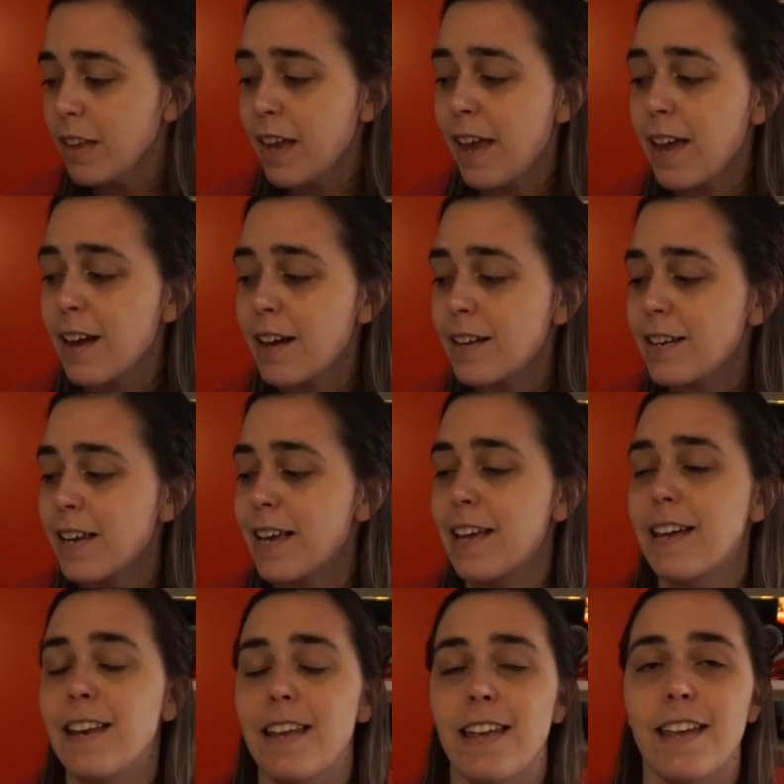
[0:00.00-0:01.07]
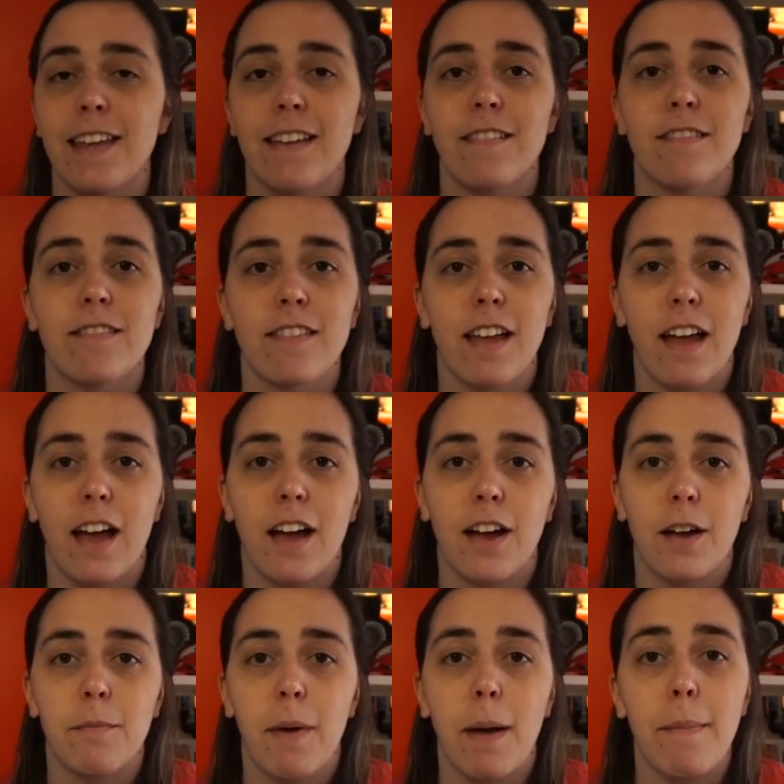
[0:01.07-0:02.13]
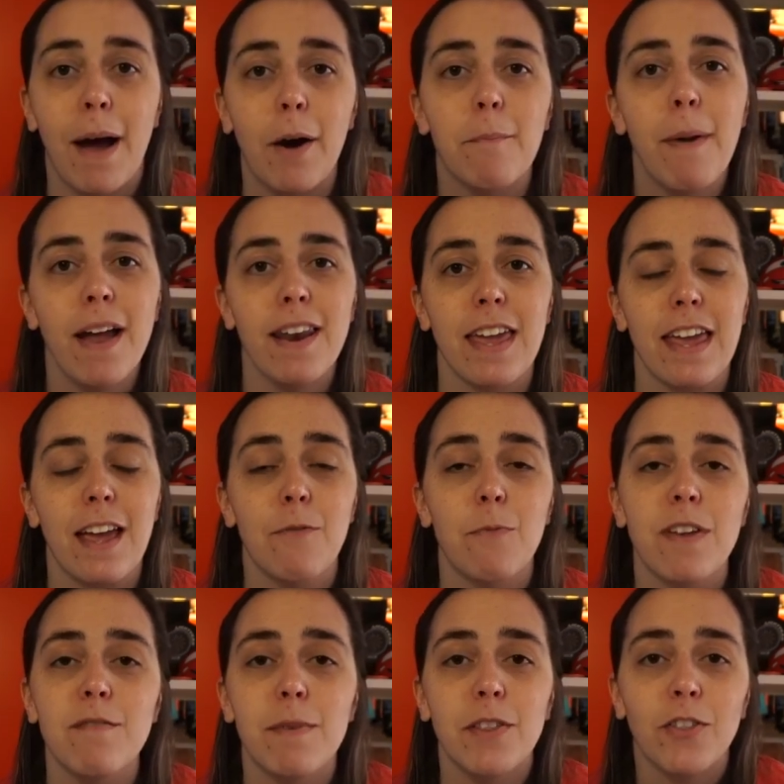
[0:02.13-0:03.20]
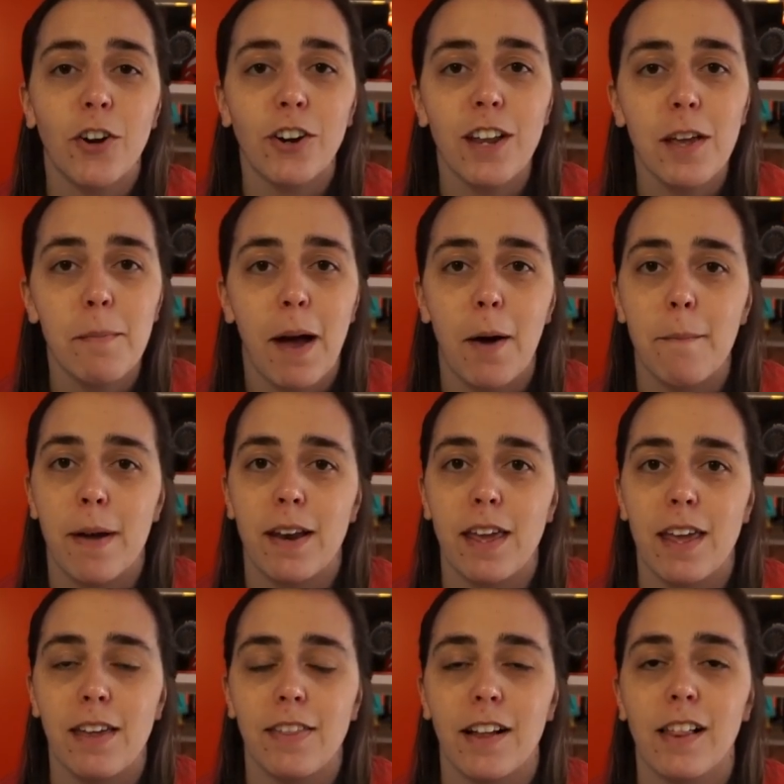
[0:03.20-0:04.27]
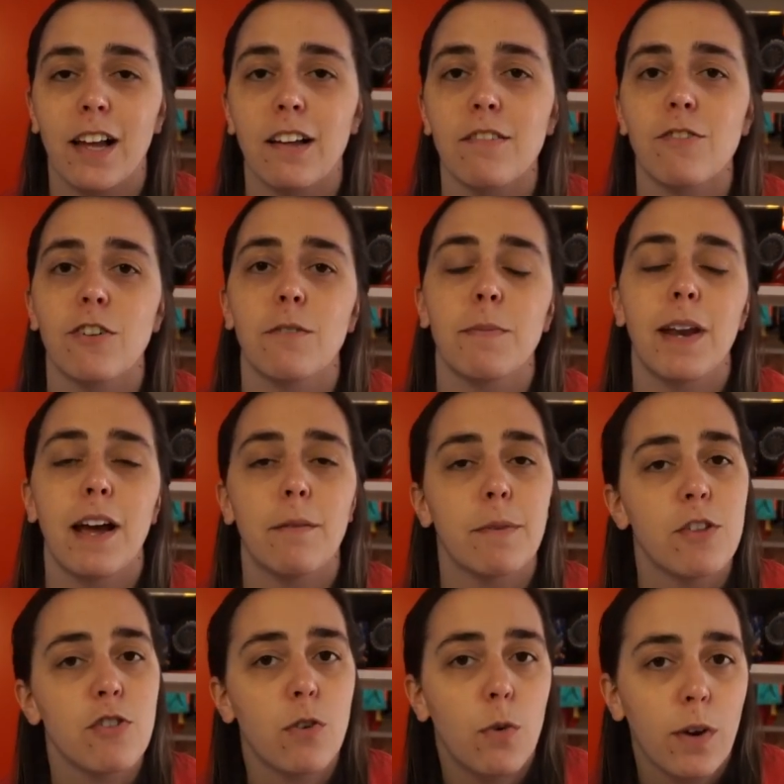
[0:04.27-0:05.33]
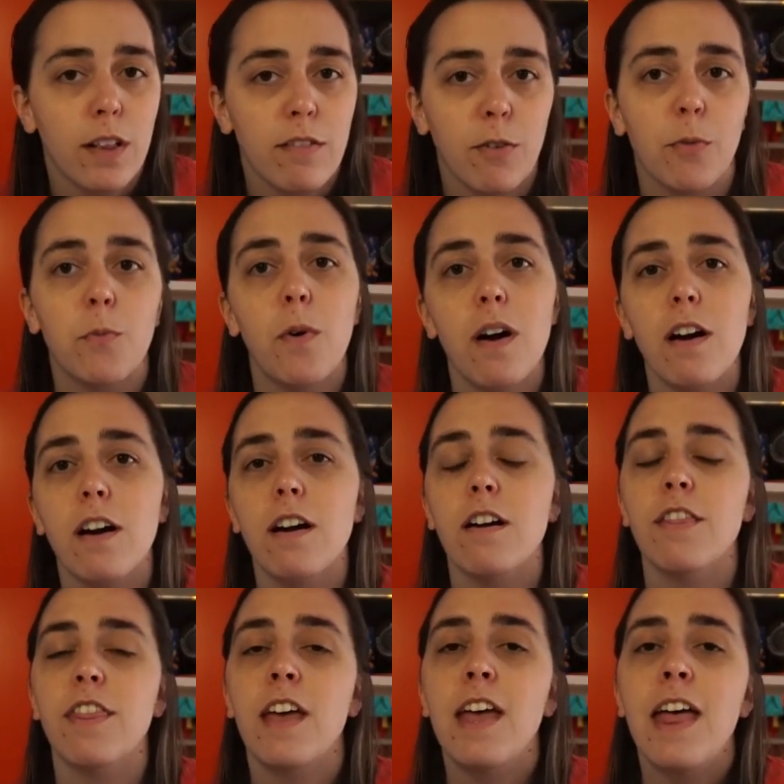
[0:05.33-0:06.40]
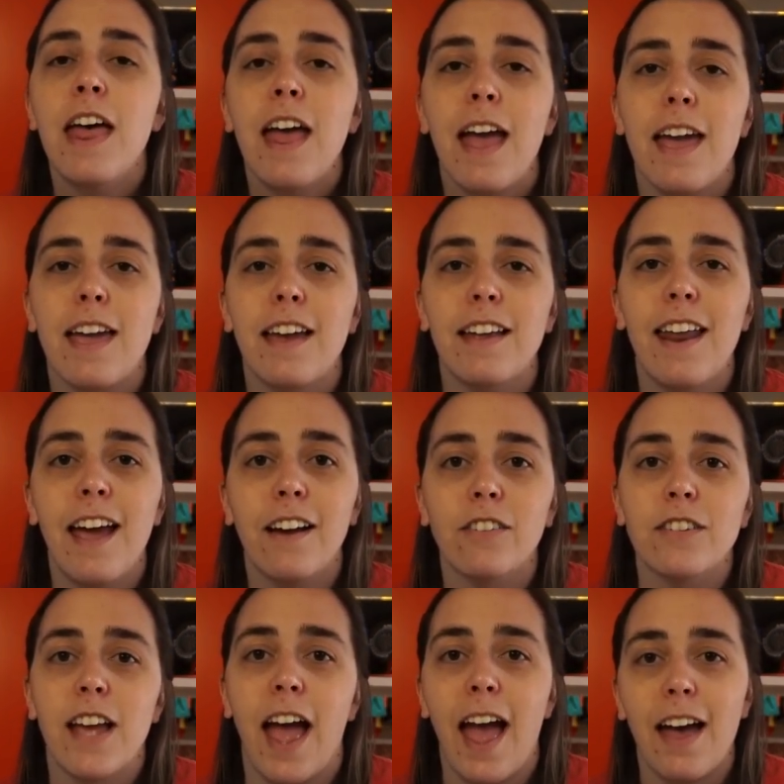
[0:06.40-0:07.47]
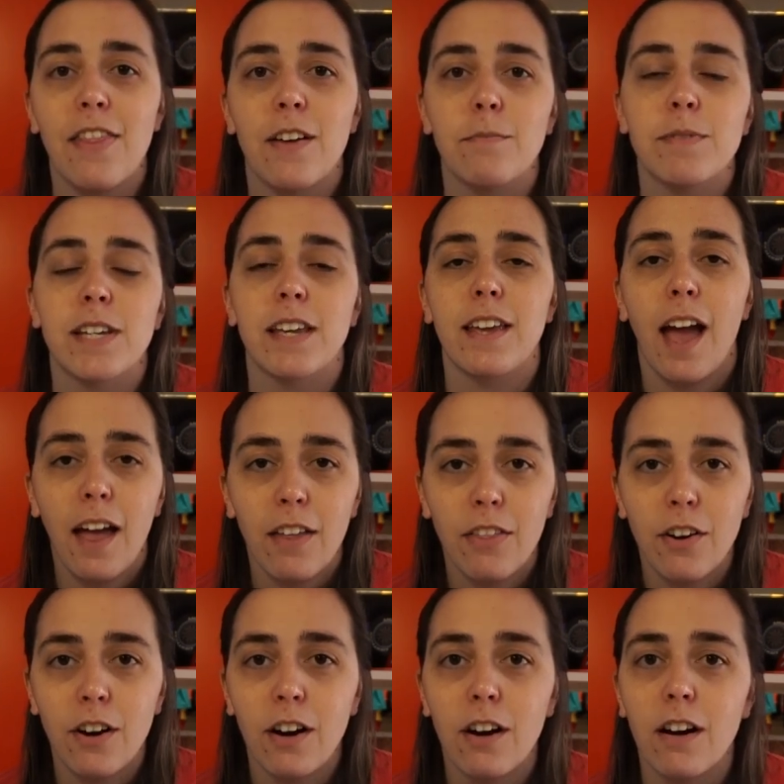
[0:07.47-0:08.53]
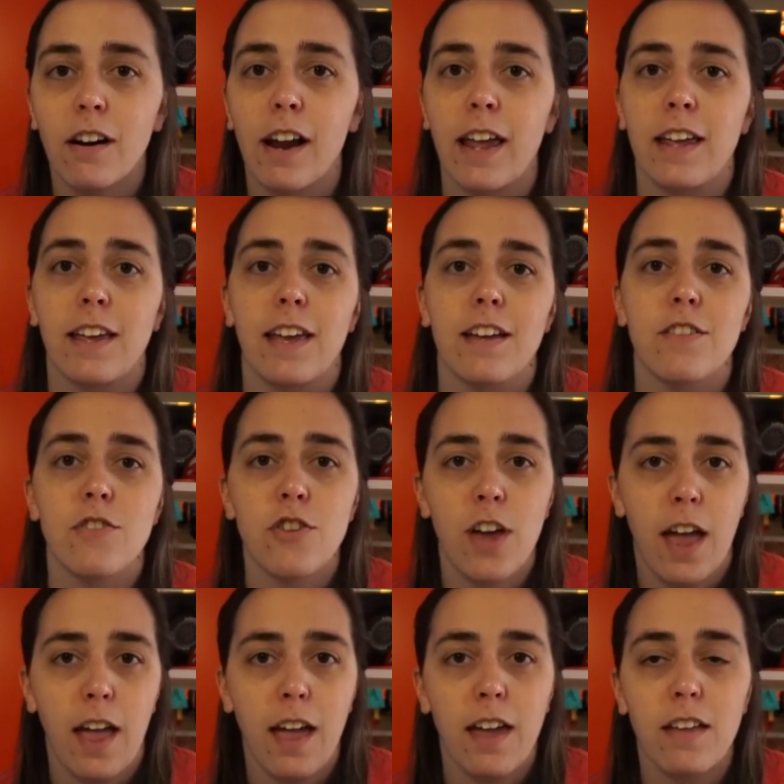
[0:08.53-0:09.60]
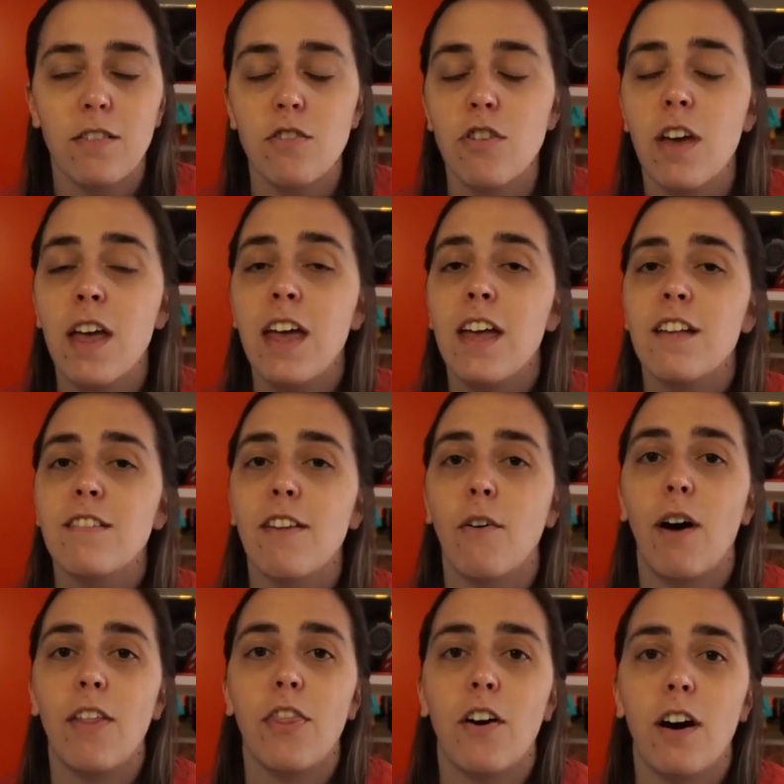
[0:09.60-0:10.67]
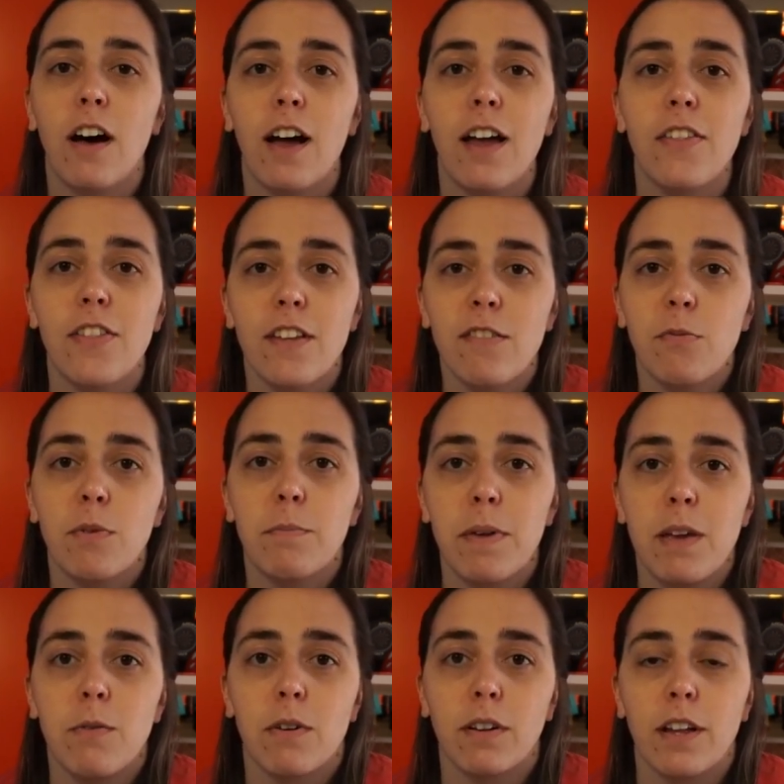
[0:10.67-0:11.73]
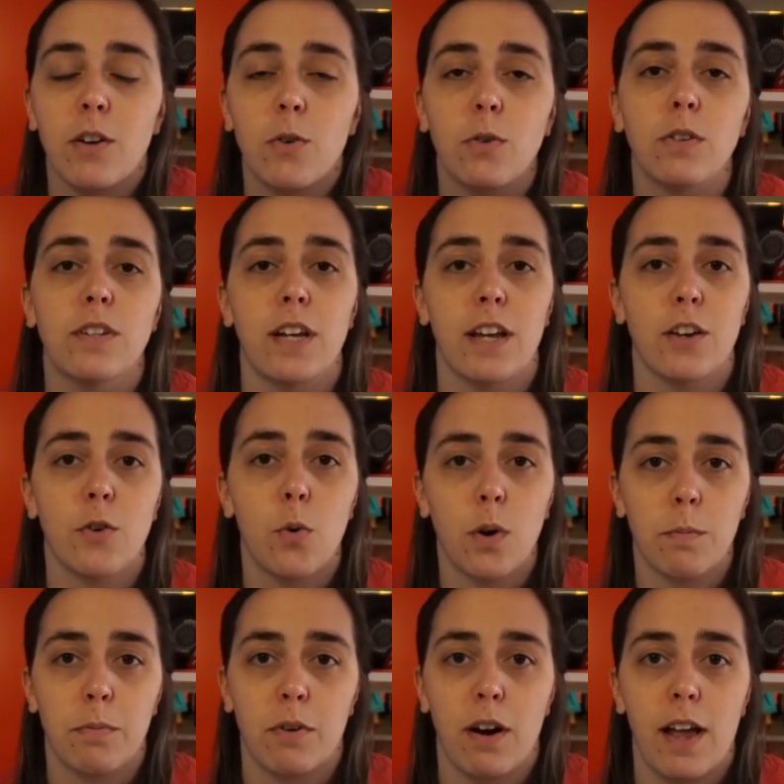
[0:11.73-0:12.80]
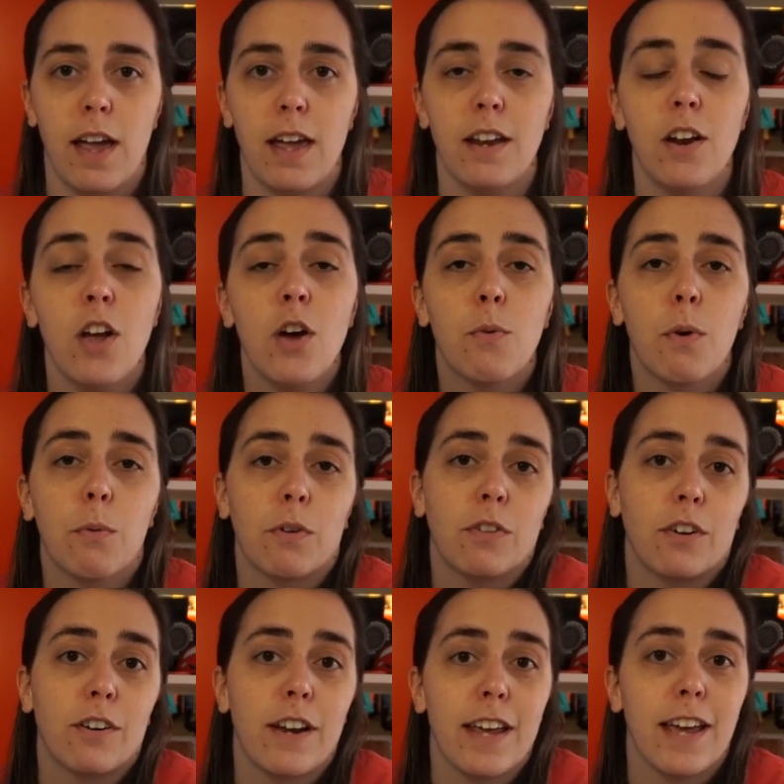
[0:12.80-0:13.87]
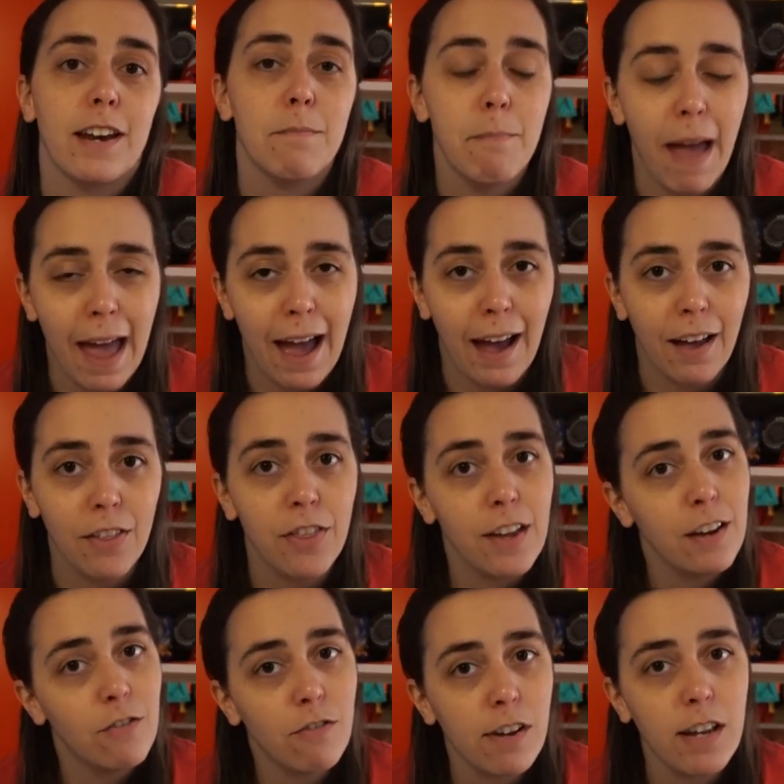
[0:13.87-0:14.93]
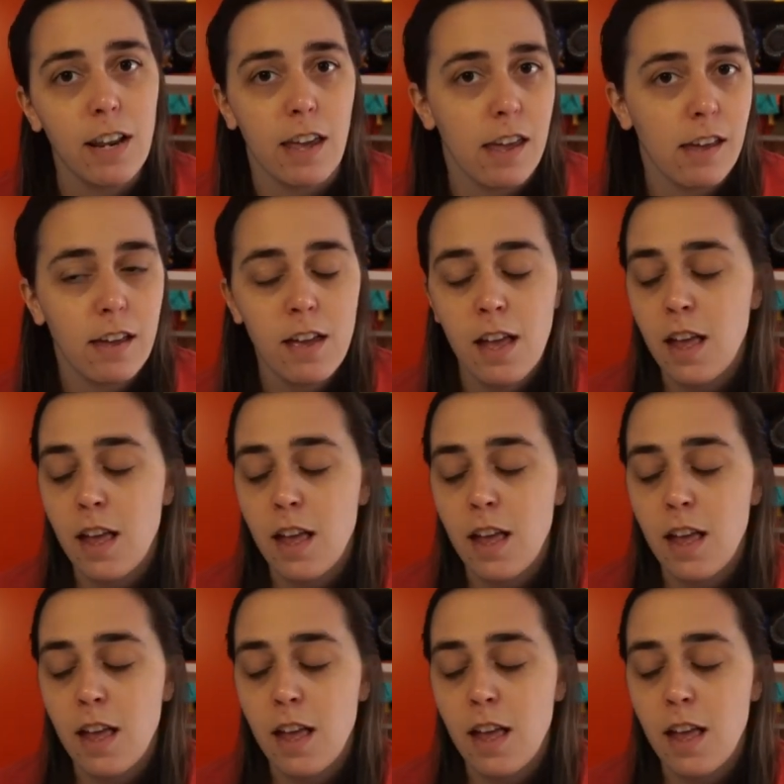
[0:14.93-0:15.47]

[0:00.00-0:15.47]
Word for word: and it is um, about money. And we've been learning about money in the classroom and how much coins are worth and how to add them together and get change. So I thought this would be really cool to incorporate what we're learning in math and reading.